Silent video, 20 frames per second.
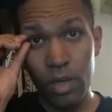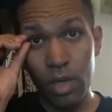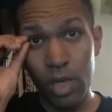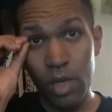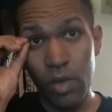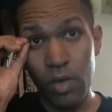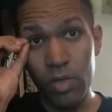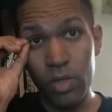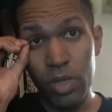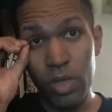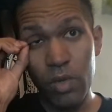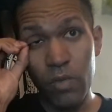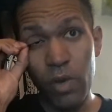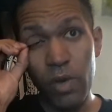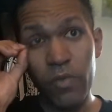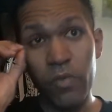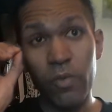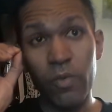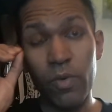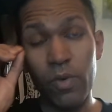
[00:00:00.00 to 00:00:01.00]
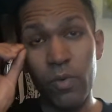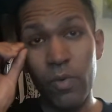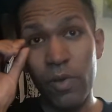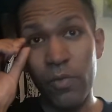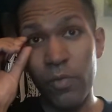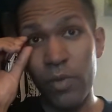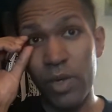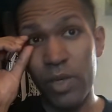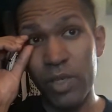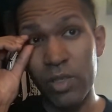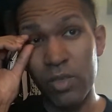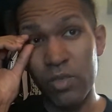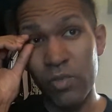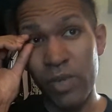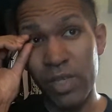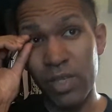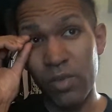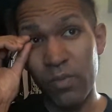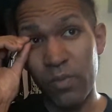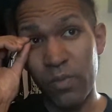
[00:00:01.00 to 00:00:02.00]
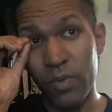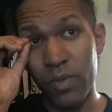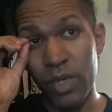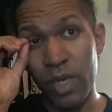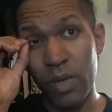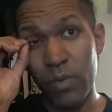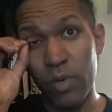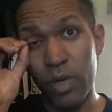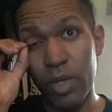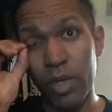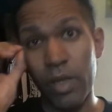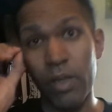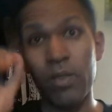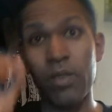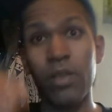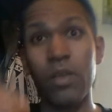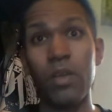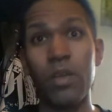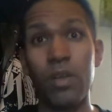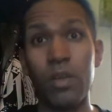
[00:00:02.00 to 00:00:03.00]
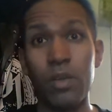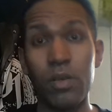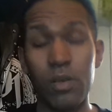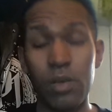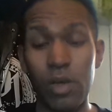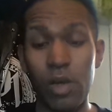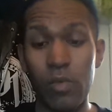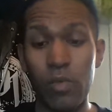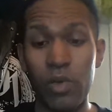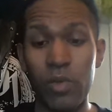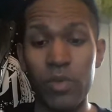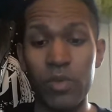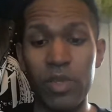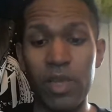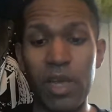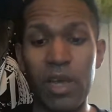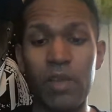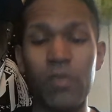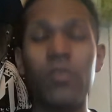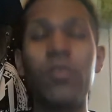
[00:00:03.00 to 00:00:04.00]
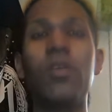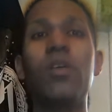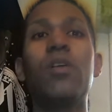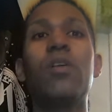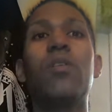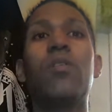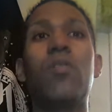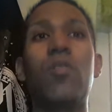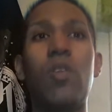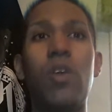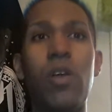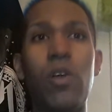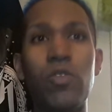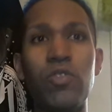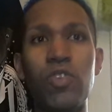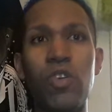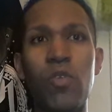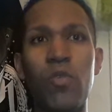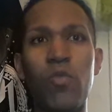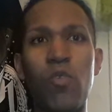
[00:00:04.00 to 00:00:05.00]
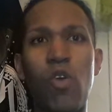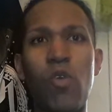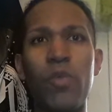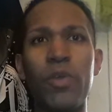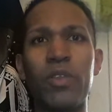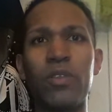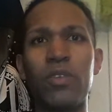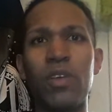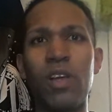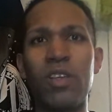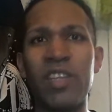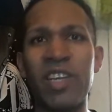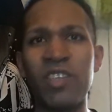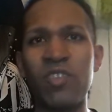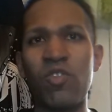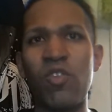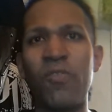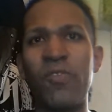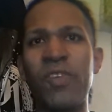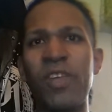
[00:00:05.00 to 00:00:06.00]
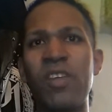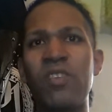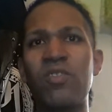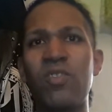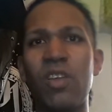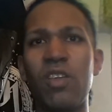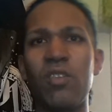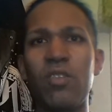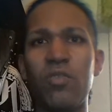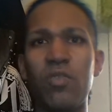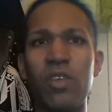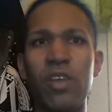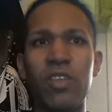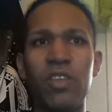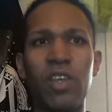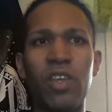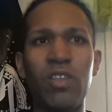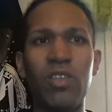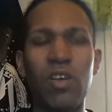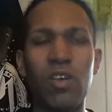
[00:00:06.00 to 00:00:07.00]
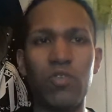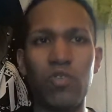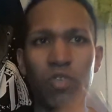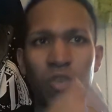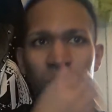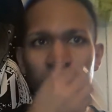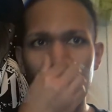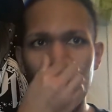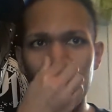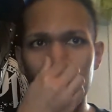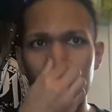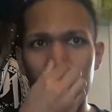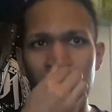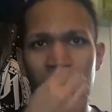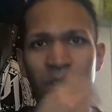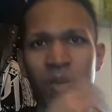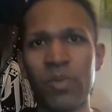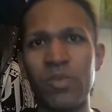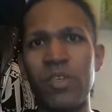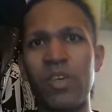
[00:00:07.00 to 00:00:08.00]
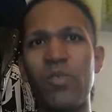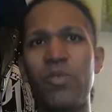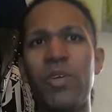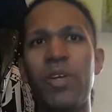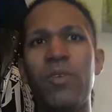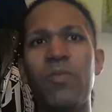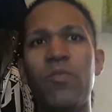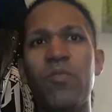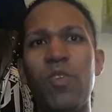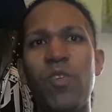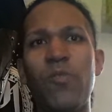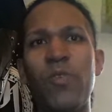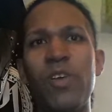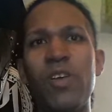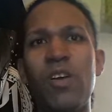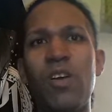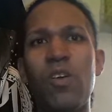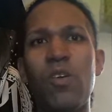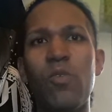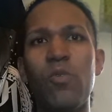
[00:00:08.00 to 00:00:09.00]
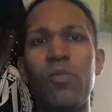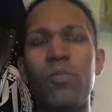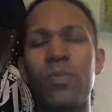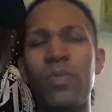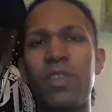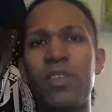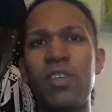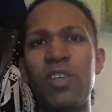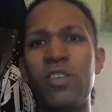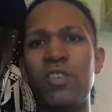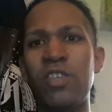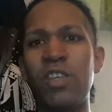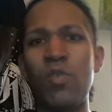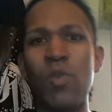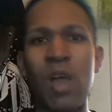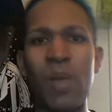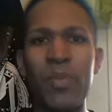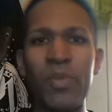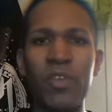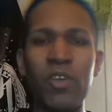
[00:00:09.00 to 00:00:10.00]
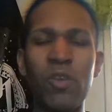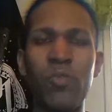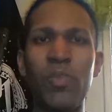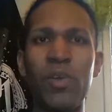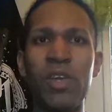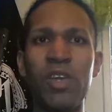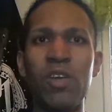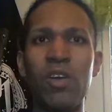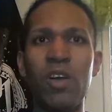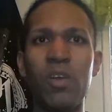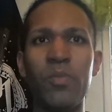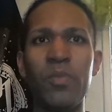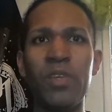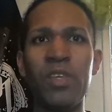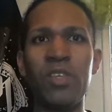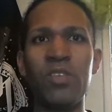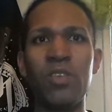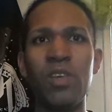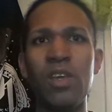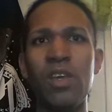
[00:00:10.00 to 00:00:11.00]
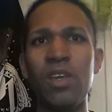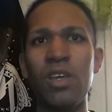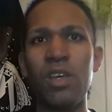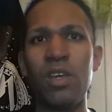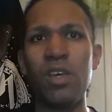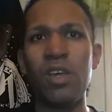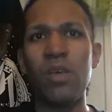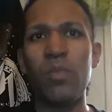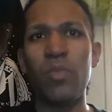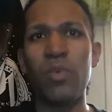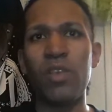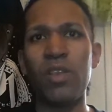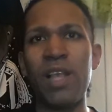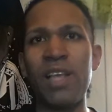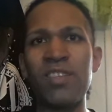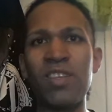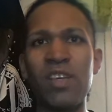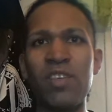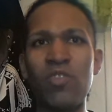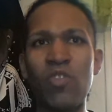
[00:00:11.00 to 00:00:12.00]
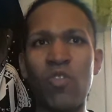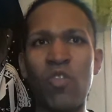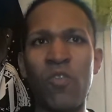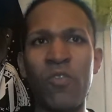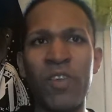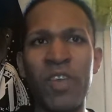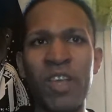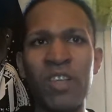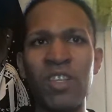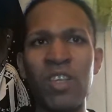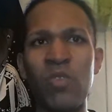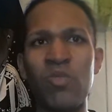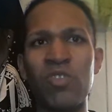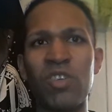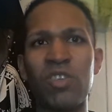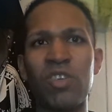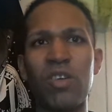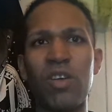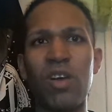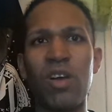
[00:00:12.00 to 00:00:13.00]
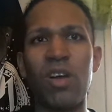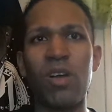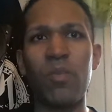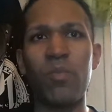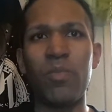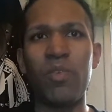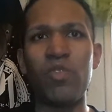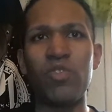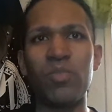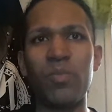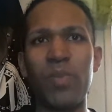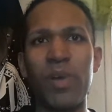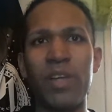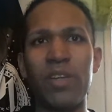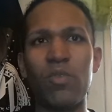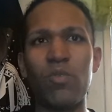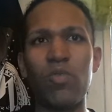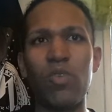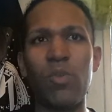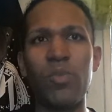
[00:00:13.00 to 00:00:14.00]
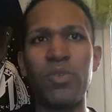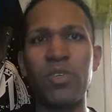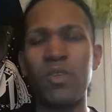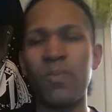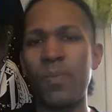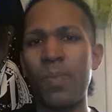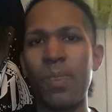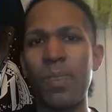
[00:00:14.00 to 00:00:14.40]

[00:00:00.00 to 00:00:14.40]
And also, a ref- referee gets distracted from Dan Bryan uh, when he was down. And also, a Rowan uh, attacks Kofi Kingston and then uh, throws him into the timekeeper's area. Referee uh, didn't see what happened there, but he uh, he's but last time he saw Kofi Kingston, he was on the um, he was by the ropes,